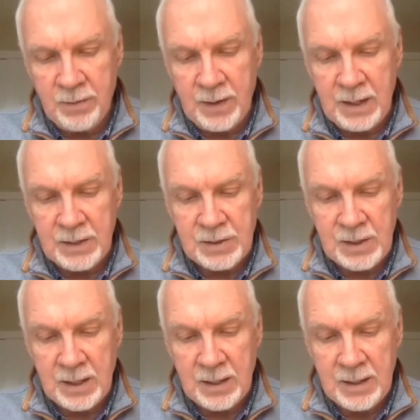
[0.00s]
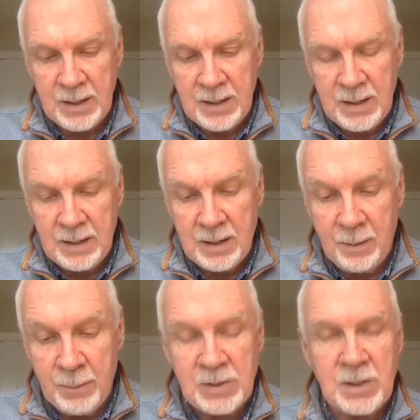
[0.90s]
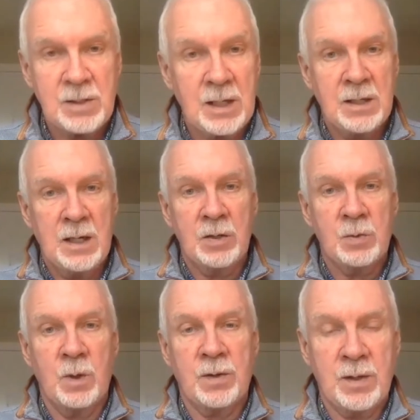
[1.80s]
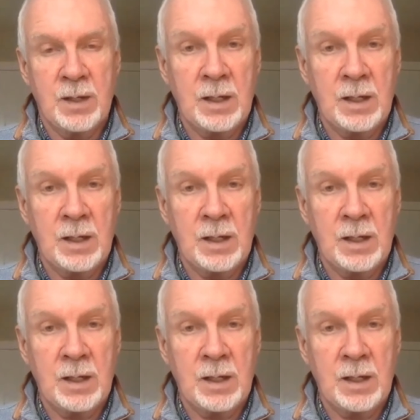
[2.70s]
that is a business that deals with